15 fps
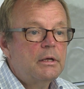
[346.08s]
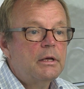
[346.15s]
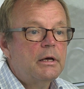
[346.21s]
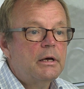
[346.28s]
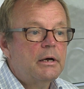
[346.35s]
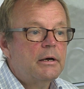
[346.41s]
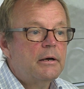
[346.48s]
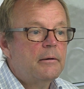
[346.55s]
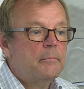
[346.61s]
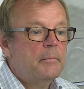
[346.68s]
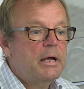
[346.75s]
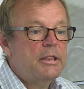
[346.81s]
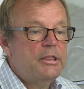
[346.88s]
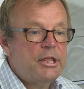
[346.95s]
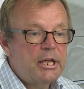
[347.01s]

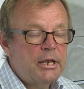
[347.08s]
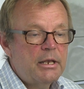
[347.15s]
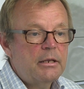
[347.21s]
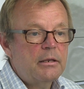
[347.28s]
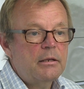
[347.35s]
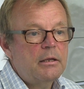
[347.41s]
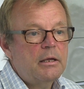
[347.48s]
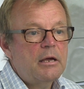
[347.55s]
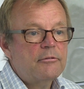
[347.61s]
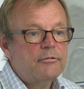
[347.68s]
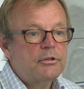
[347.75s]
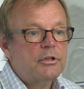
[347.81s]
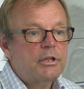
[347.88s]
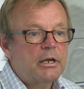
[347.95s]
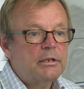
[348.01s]
And then
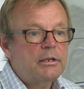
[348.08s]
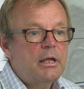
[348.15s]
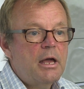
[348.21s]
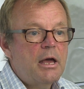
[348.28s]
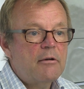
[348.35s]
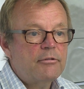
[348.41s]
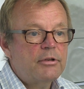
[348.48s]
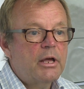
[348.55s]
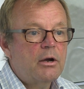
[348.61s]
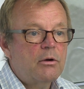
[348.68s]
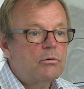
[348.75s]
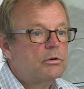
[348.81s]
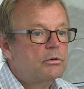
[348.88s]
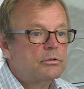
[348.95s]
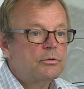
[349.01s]
after that half an
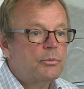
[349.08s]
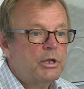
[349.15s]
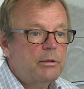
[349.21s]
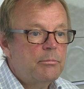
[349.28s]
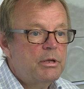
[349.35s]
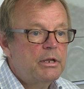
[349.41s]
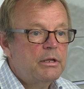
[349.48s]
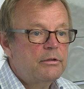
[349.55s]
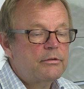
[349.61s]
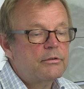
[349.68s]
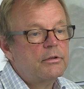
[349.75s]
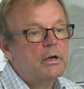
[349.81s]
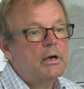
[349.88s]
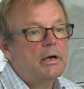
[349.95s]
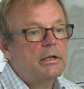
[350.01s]
hour or 20
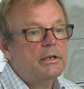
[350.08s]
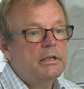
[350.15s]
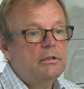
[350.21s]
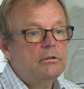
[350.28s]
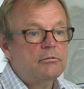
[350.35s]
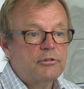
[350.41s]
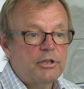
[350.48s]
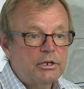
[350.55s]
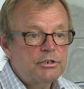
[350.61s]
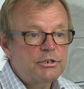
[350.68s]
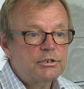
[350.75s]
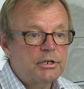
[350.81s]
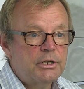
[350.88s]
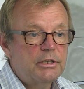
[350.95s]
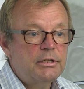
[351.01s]
minutes I need to
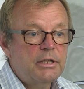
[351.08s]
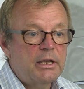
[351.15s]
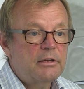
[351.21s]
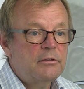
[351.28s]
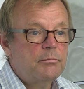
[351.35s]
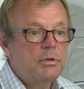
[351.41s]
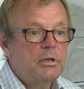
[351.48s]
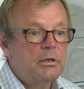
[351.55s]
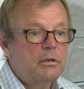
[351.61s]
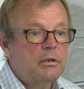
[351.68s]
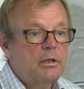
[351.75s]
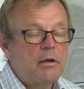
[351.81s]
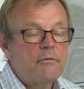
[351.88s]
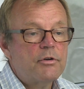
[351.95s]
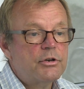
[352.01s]
flush, and it takes me
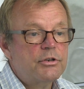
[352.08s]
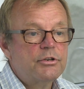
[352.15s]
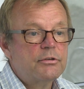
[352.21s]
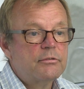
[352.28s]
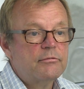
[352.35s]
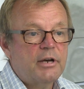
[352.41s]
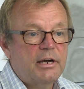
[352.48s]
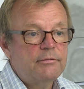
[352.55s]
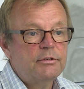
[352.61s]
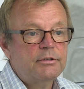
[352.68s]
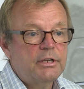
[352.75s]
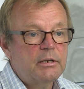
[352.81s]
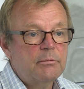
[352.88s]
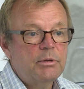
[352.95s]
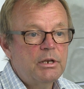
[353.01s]
an average 5 to
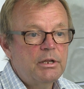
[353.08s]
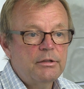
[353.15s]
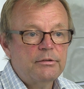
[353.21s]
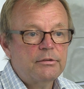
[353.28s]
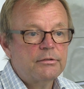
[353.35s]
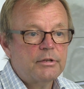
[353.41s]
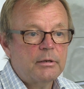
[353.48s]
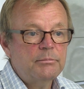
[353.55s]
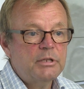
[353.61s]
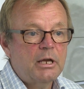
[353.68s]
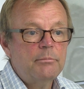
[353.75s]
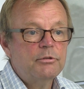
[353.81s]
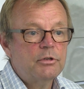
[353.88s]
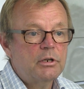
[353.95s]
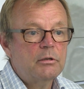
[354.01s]
10 minutes,
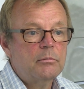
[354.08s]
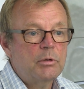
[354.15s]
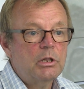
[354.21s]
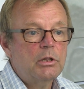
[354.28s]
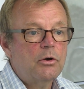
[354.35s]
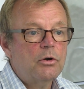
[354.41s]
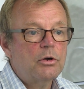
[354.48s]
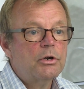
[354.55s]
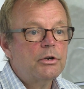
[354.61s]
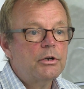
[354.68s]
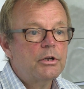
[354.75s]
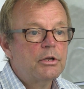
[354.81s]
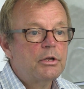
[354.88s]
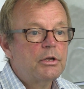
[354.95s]
sometimes a little bit longer.